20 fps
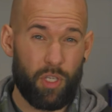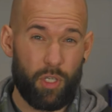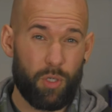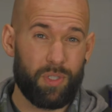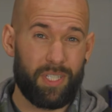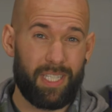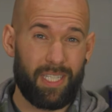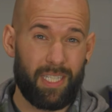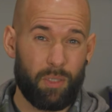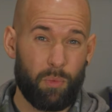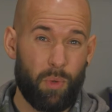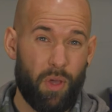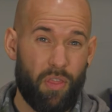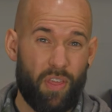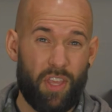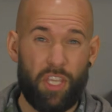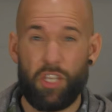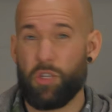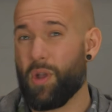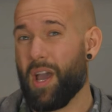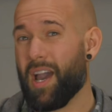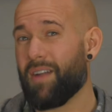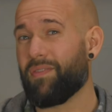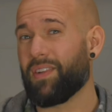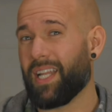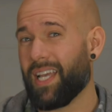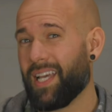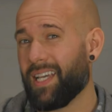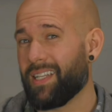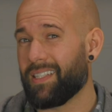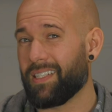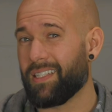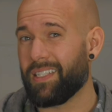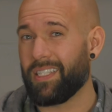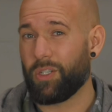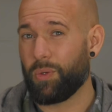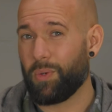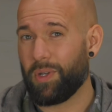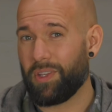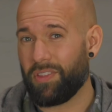that you're dealing with that you haven't had to
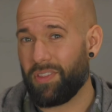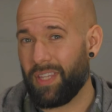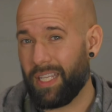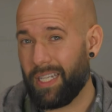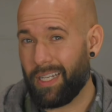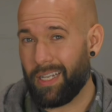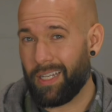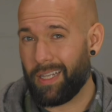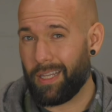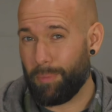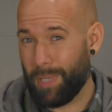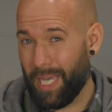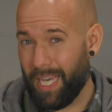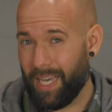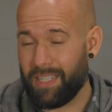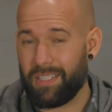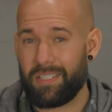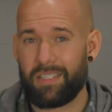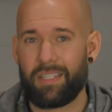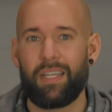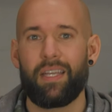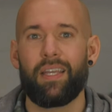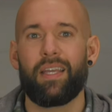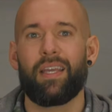deal with in the past,